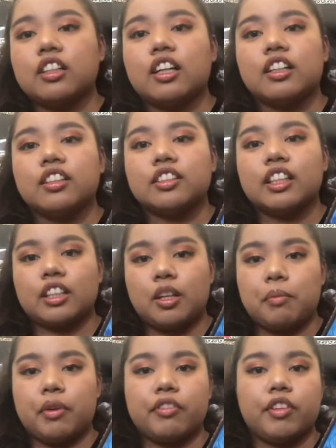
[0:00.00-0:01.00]
on
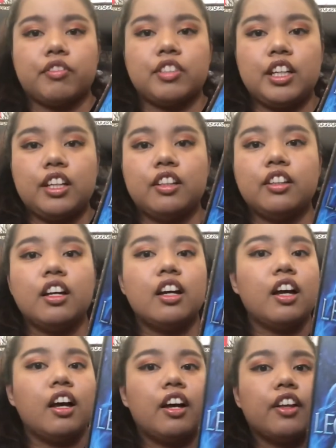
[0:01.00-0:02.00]
September fifteenth,
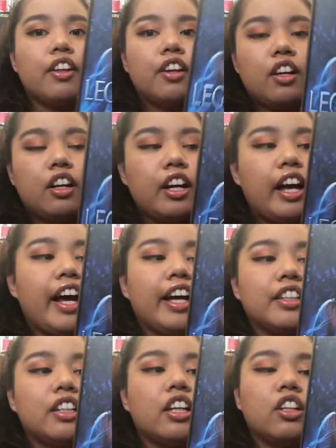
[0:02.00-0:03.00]

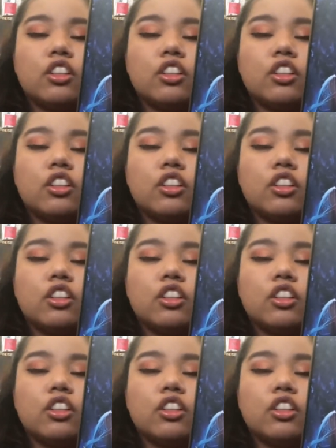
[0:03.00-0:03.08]
and it